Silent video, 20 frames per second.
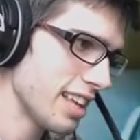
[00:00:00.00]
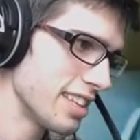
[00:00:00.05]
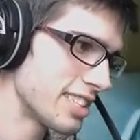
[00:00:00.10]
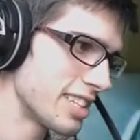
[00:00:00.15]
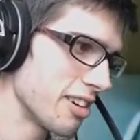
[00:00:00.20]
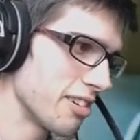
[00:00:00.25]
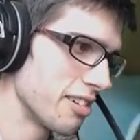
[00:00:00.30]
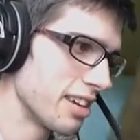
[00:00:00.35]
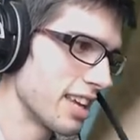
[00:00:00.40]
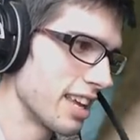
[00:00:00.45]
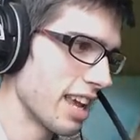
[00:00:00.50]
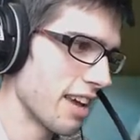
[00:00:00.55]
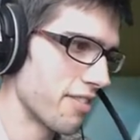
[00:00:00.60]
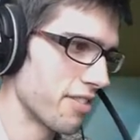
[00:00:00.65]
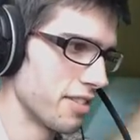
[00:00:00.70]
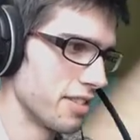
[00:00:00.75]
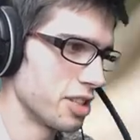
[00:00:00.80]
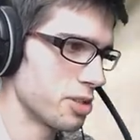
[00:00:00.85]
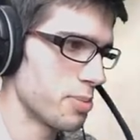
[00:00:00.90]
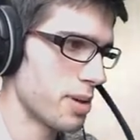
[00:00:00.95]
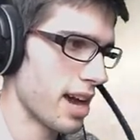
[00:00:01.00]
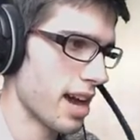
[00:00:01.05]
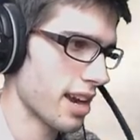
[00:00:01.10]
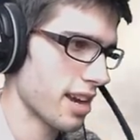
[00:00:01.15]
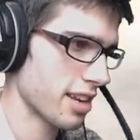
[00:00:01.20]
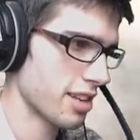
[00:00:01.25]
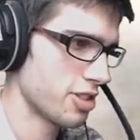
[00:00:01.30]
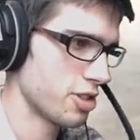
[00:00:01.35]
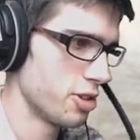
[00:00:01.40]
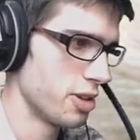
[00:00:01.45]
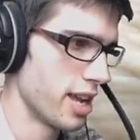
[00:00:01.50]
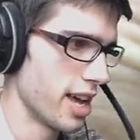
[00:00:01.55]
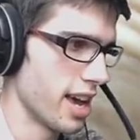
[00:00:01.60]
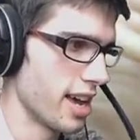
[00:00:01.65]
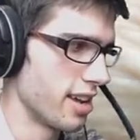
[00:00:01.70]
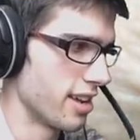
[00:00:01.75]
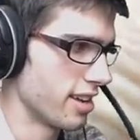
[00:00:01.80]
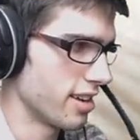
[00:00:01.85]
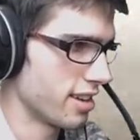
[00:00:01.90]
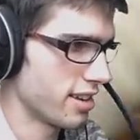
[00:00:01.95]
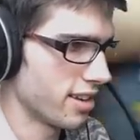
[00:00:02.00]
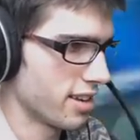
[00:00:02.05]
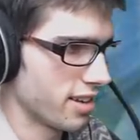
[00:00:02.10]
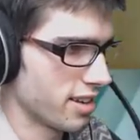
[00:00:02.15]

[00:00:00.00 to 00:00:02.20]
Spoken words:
and see what we can get from this pack today.